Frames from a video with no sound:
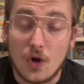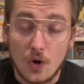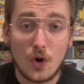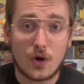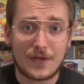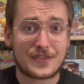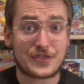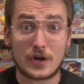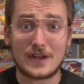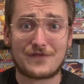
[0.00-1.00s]
whew,
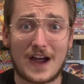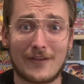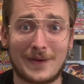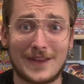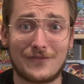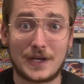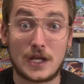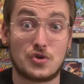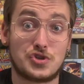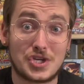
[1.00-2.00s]
thirty-five minute
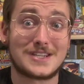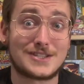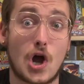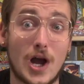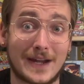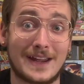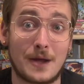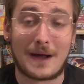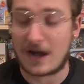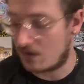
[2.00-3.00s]
video just talking
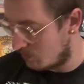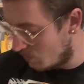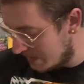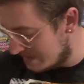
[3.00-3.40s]
about, what